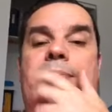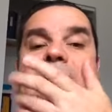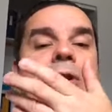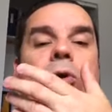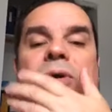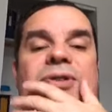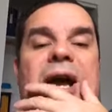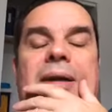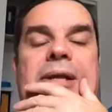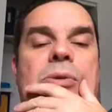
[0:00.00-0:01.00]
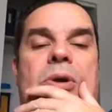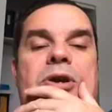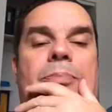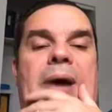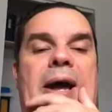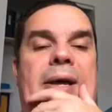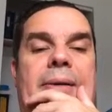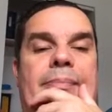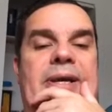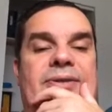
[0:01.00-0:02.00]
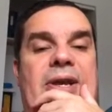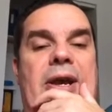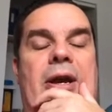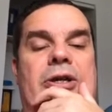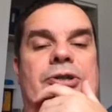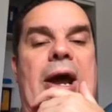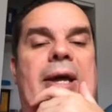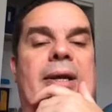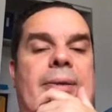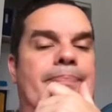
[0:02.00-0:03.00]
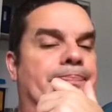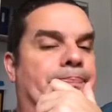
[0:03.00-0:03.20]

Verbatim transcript: they know exactly what you're buying because they are tracking it.